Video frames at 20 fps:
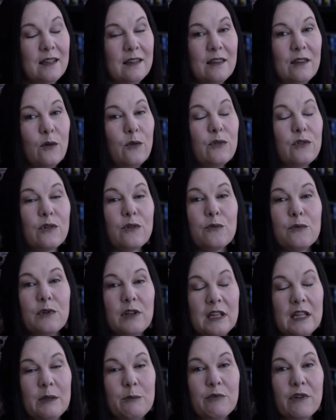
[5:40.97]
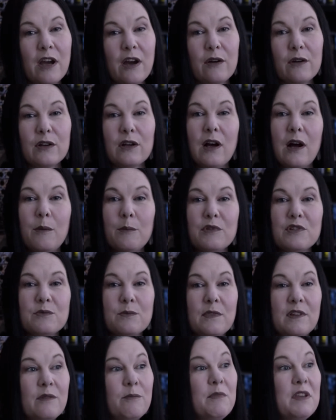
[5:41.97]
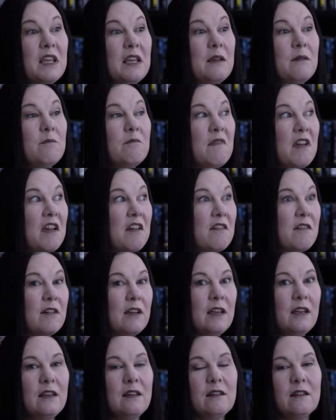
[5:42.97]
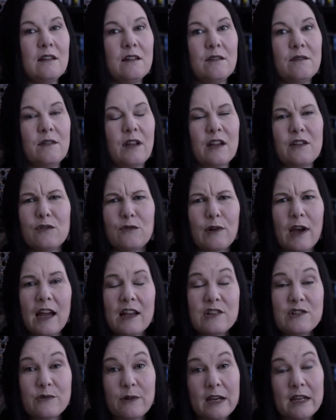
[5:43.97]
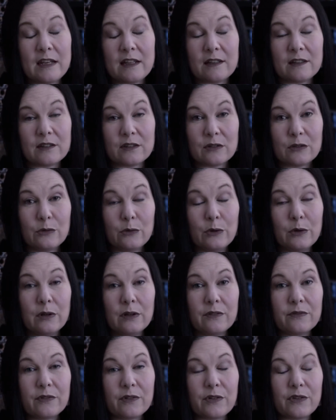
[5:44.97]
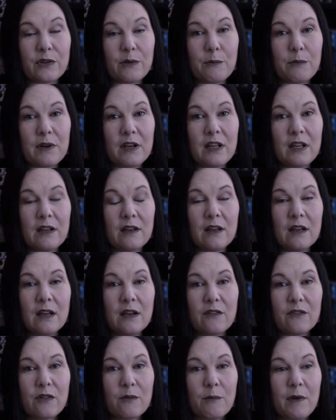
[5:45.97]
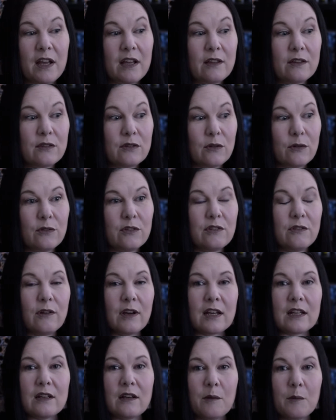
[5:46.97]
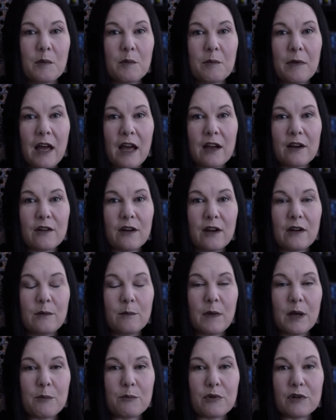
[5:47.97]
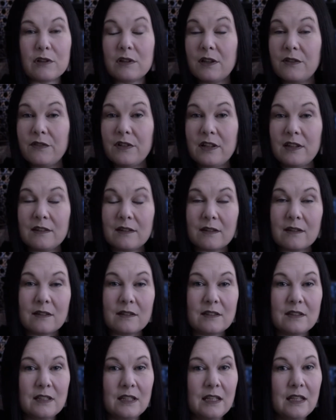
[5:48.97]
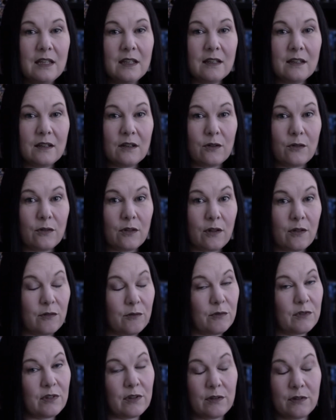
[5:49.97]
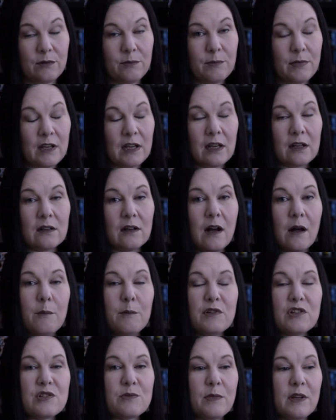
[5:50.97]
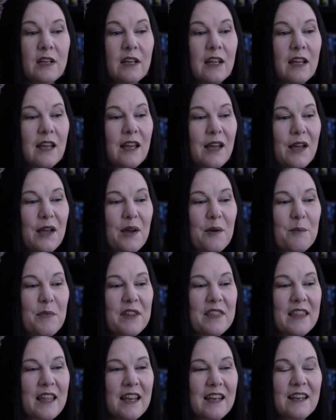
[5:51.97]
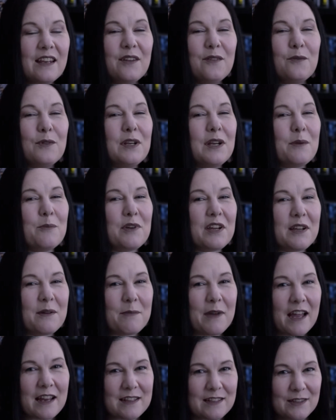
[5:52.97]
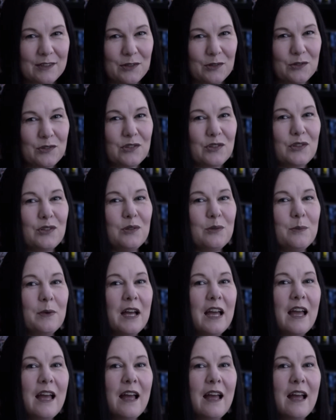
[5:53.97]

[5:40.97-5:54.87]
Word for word: those are really proud accomplishments. Being married, uh, graduating school for somebody from my socioeconomic background and my proclivities as a teen, you know, that was a big accomplishment. But then when I bring it back to YouTube,